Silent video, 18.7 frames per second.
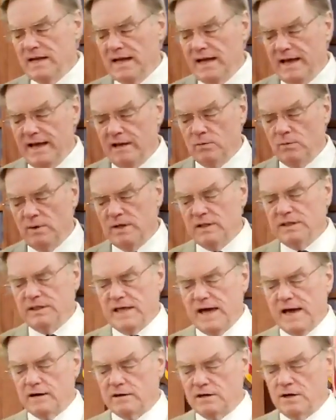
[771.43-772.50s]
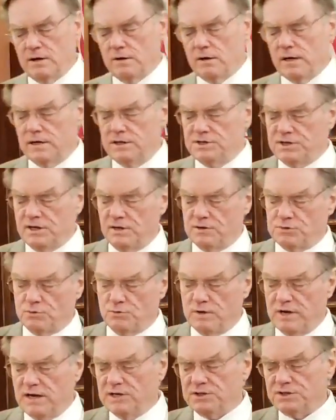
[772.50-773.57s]
And with that courage, there's
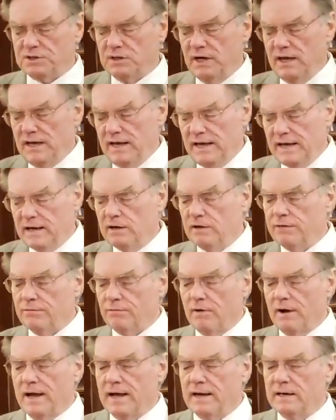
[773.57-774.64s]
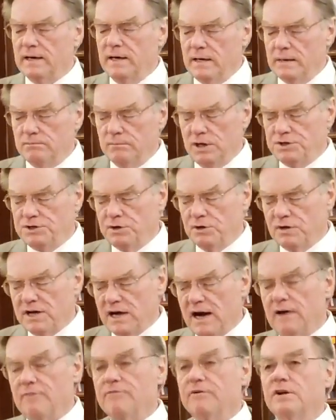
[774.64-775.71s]
risk and a threat, but your
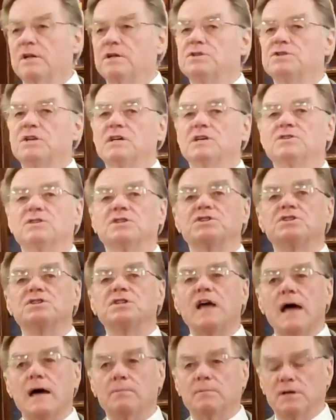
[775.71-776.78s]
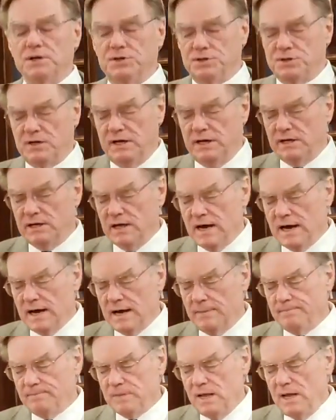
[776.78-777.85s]
confidence is established in
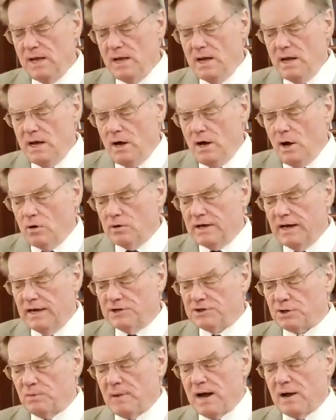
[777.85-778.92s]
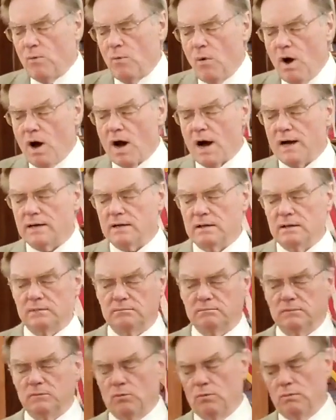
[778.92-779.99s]
God. Okay, so my walk
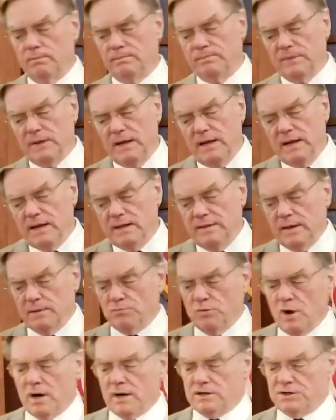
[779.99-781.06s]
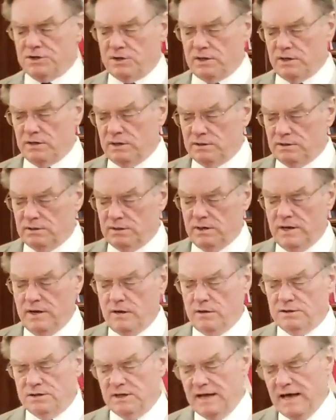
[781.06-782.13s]
that brought us
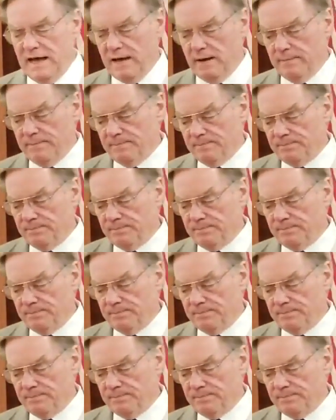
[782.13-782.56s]
here today.